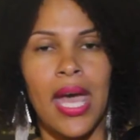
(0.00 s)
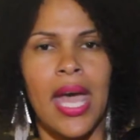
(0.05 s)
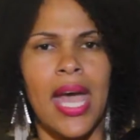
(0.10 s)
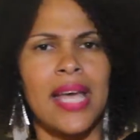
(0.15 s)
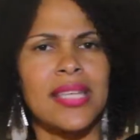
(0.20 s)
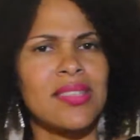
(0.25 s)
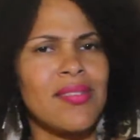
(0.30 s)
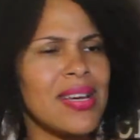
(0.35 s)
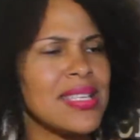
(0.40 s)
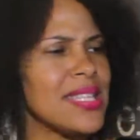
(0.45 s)

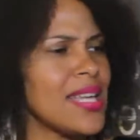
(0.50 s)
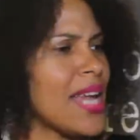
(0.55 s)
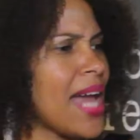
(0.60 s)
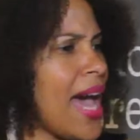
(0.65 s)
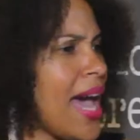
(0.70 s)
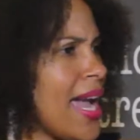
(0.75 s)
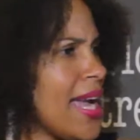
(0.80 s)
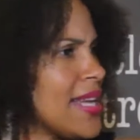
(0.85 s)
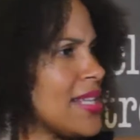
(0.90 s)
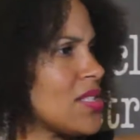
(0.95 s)
And so I said,
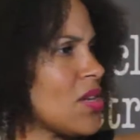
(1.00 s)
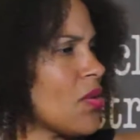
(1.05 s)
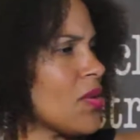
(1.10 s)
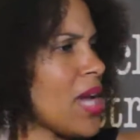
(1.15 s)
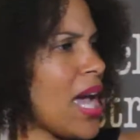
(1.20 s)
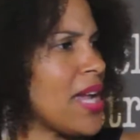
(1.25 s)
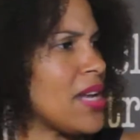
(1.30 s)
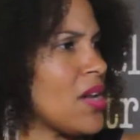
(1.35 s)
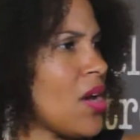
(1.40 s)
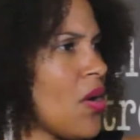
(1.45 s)
hey, don't
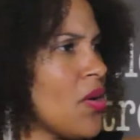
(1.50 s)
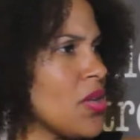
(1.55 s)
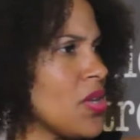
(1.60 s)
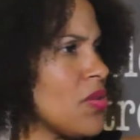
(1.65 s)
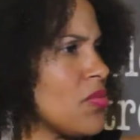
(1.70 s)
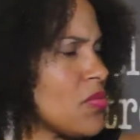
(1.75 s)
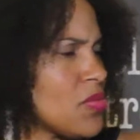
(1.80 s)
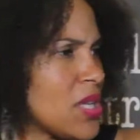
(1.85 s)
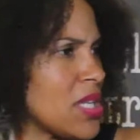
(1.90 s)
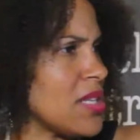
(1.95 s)
I know
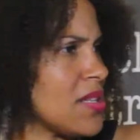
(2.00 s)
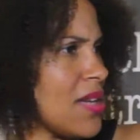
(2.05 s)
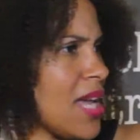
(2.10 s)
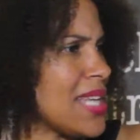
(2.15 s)
you? Didn't